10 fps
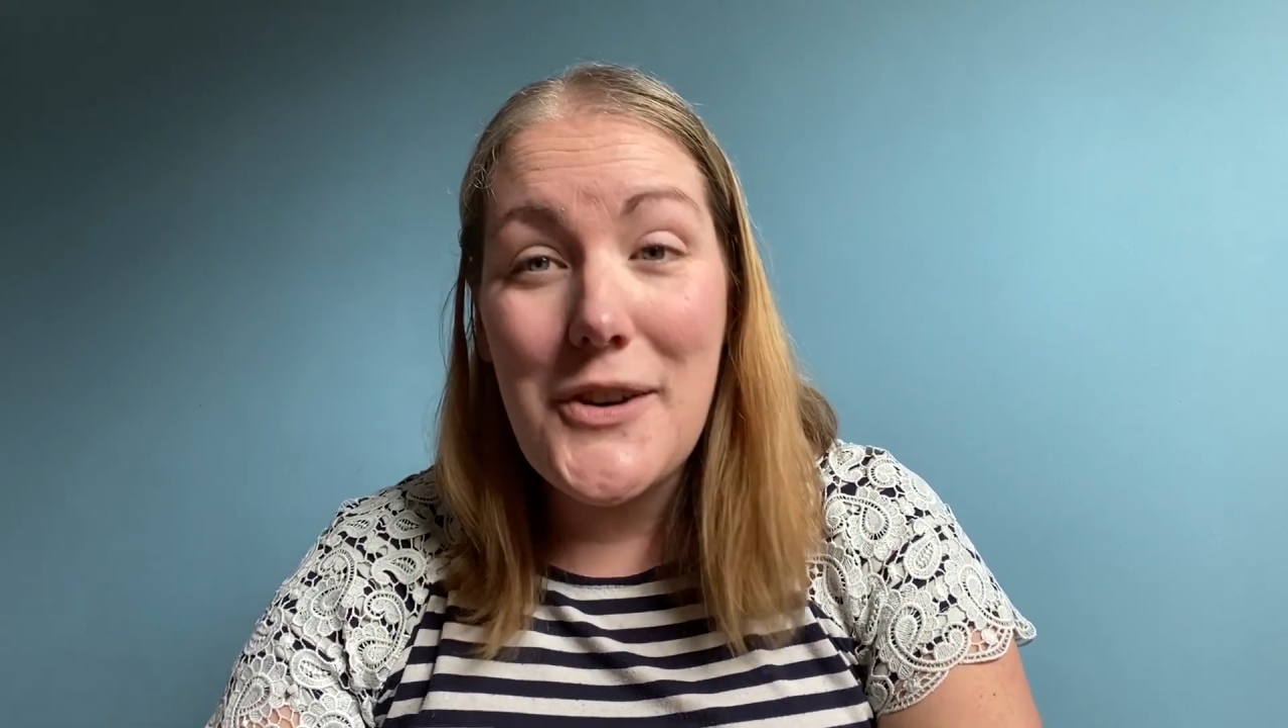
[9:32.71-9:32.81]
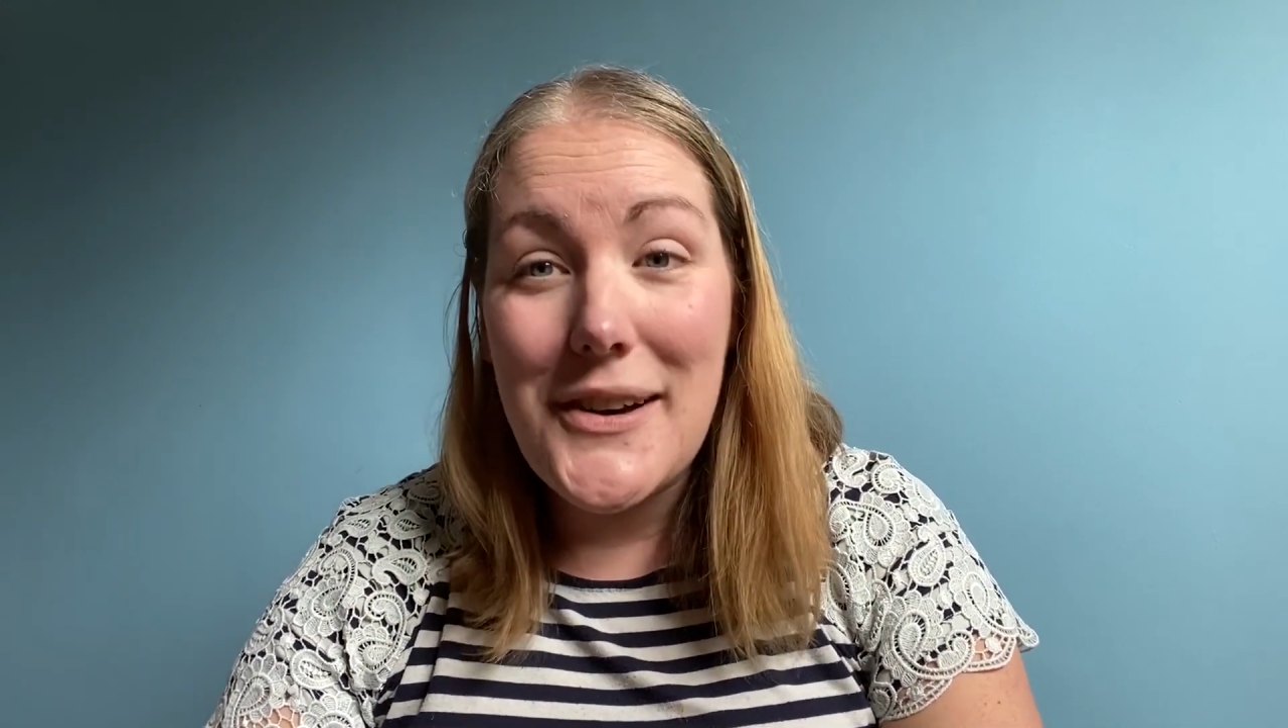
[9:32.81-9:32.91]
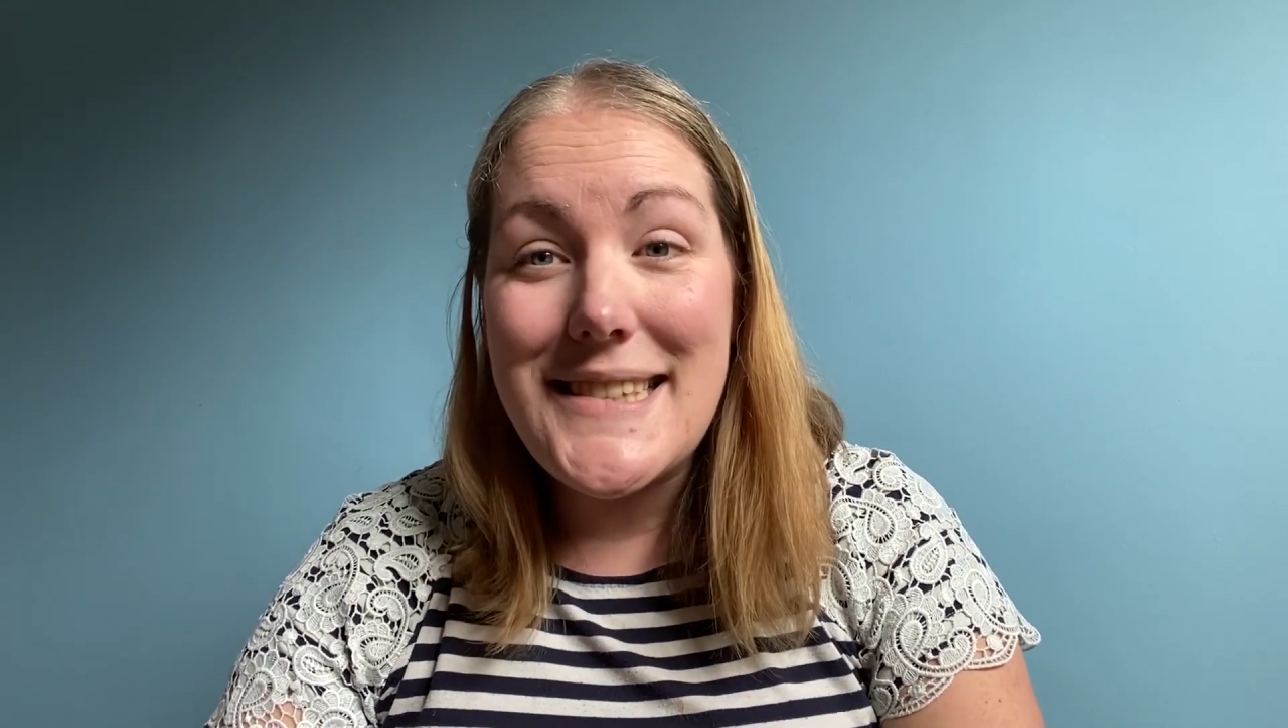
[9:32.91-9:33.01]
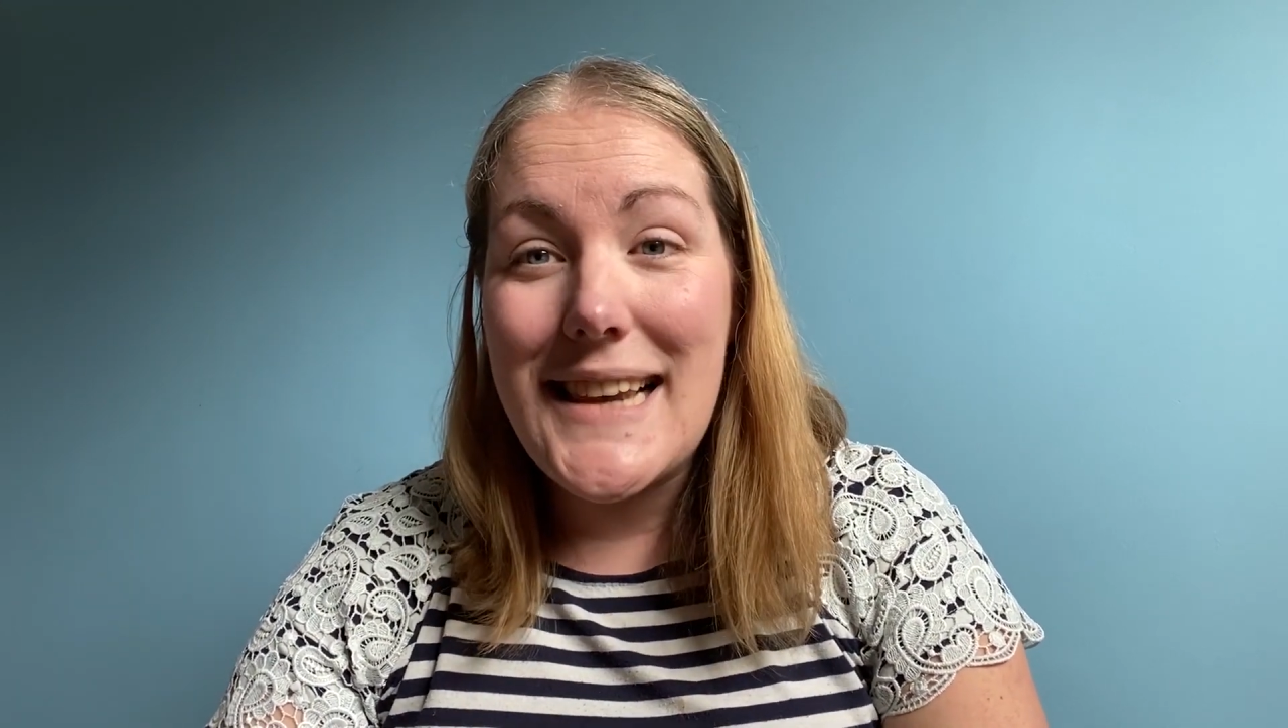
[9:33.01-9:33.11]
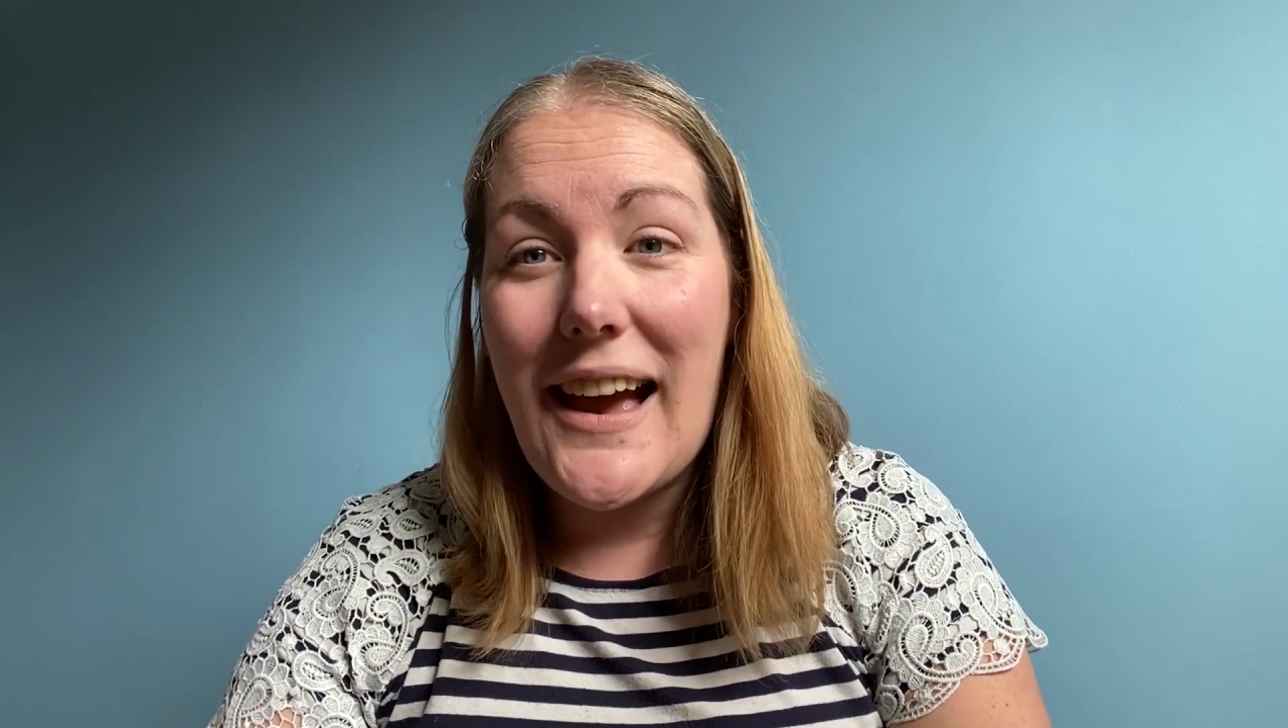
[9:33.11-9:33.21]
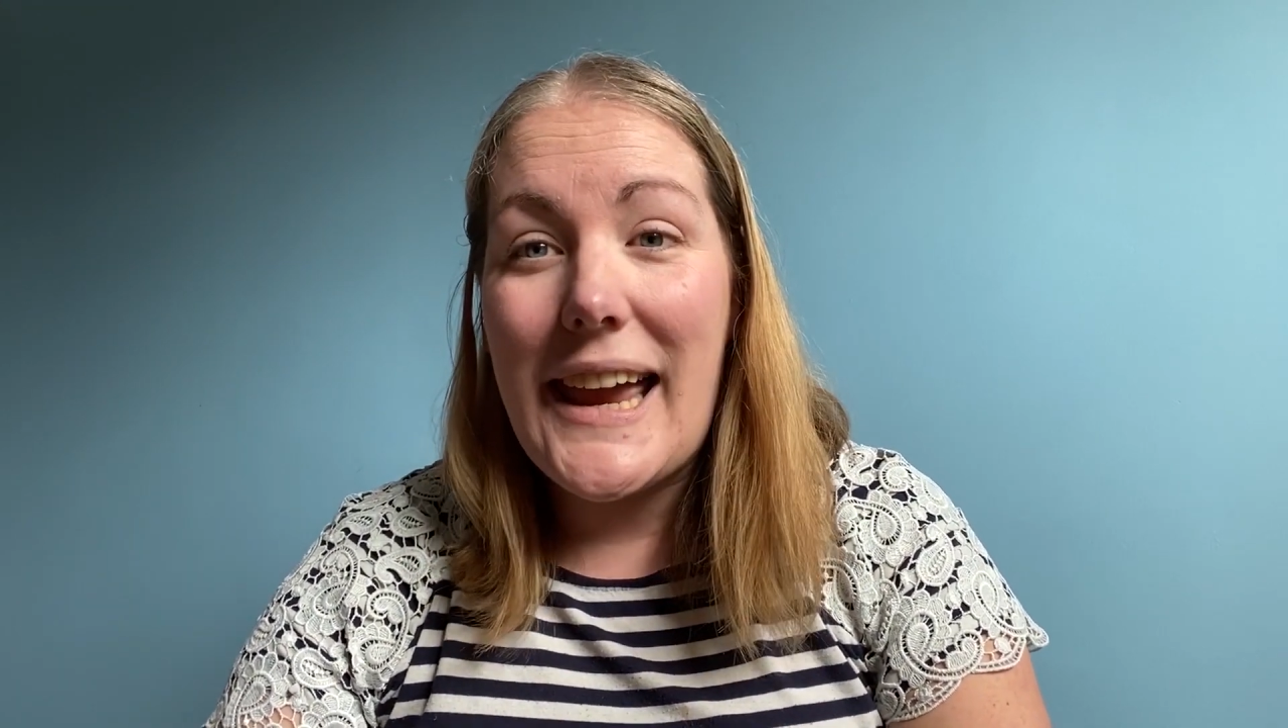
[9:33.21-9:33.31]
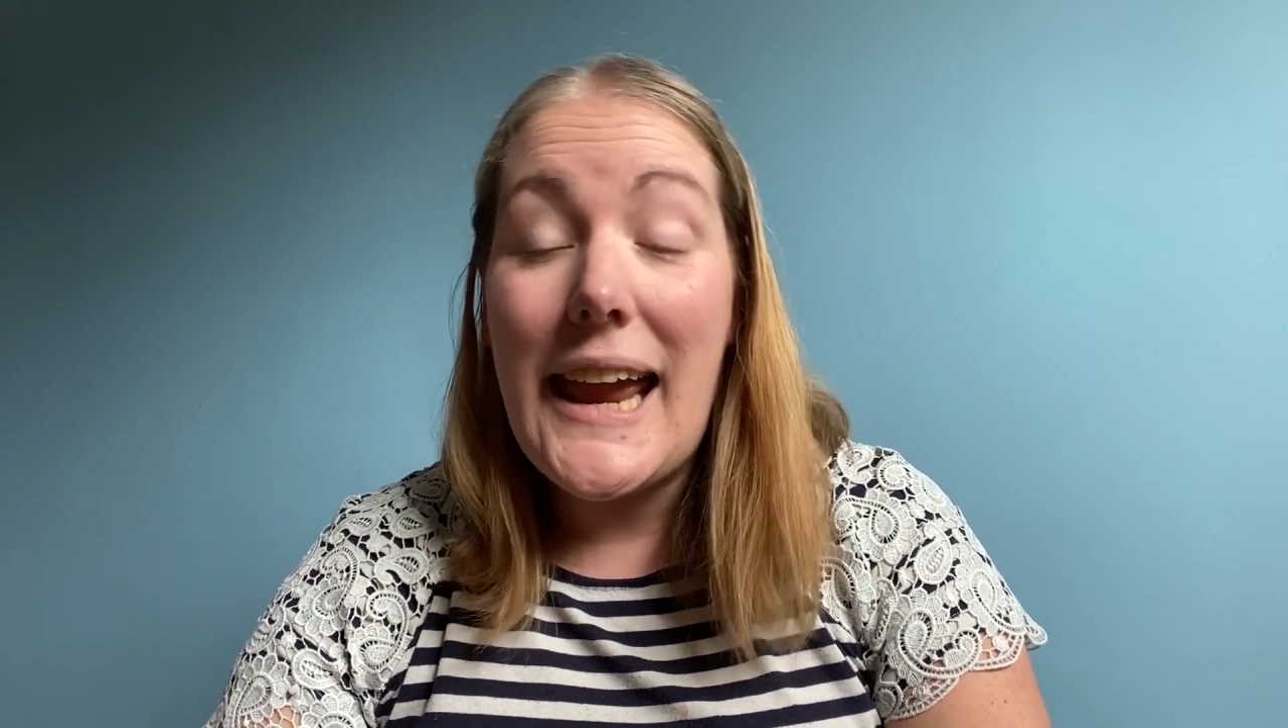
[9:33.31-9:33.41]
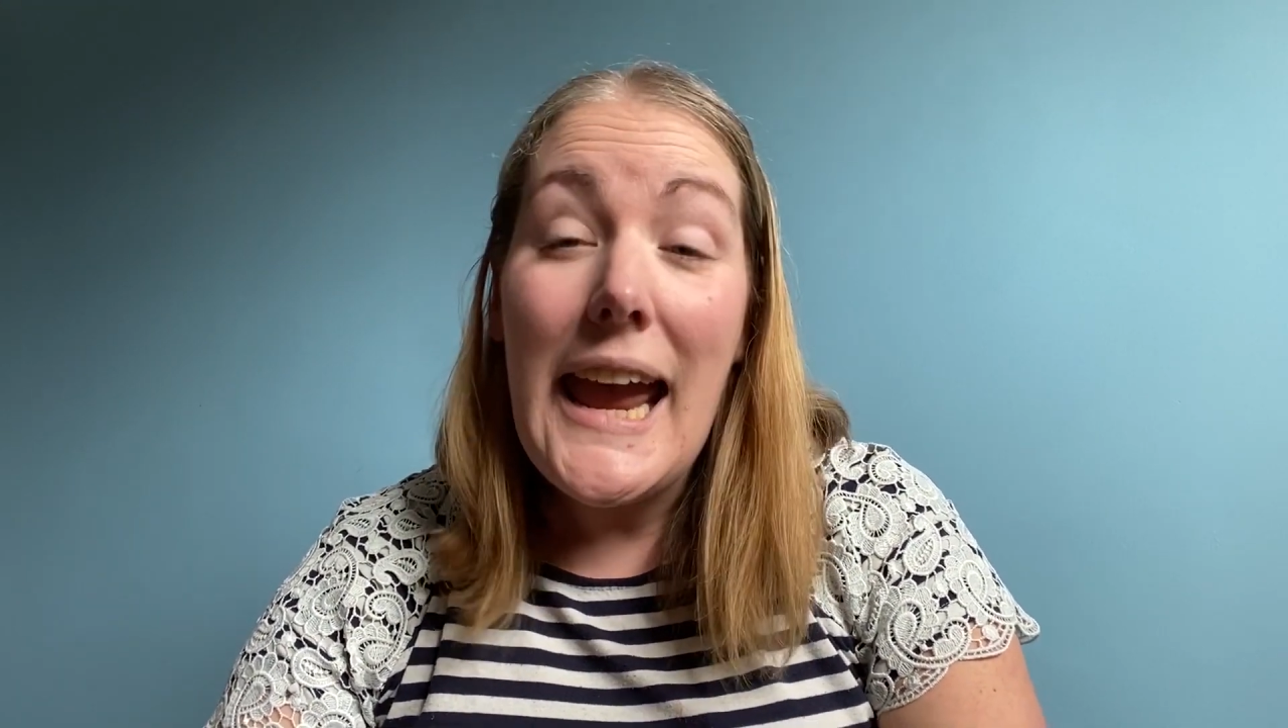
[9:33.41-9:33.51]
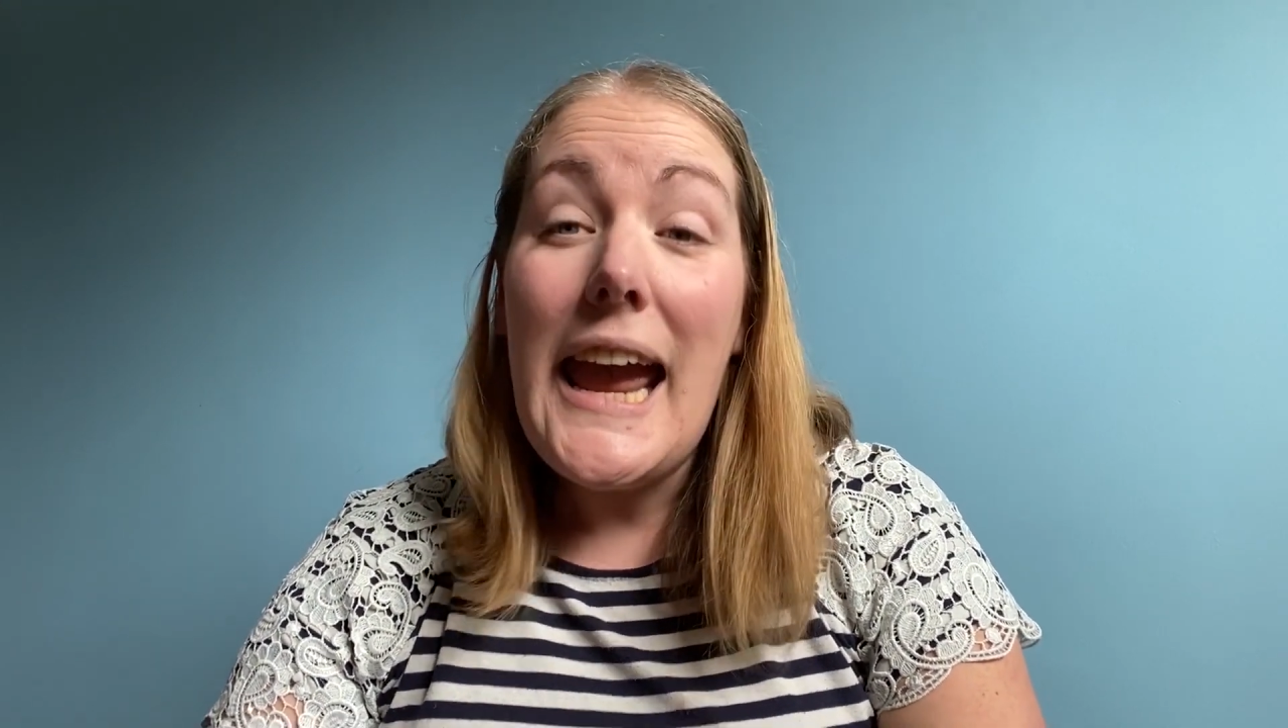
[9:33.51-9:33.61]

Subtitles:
God's light